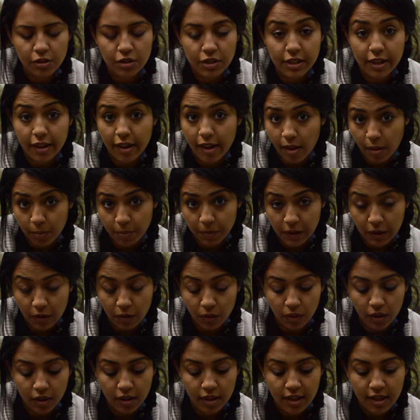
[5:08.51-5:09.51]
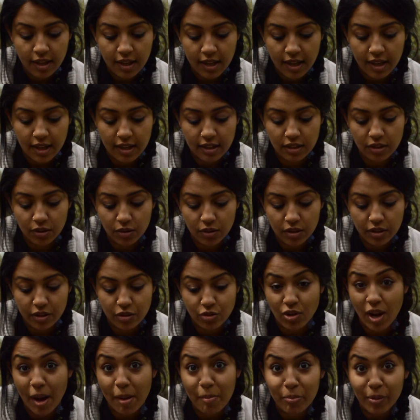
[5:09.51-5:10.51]
to help you. You can
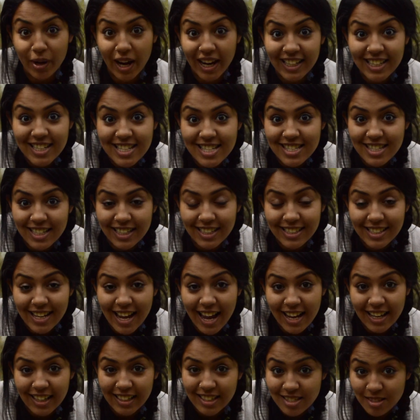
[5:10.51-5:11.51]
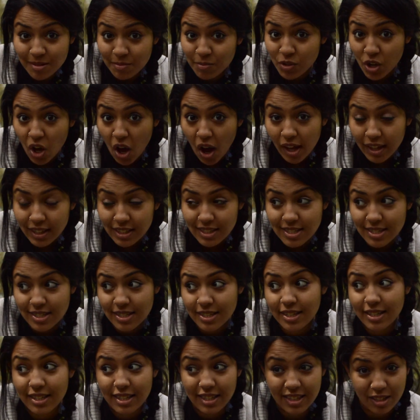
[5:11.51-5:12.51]
try practicing tying some knots.
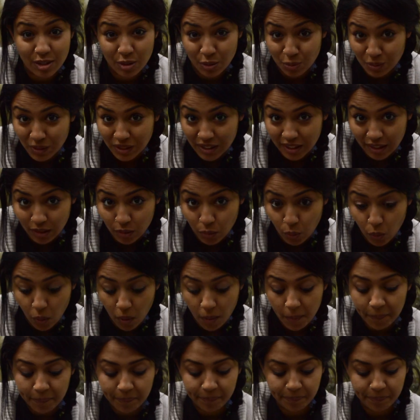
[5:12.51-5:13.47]
They're really cool.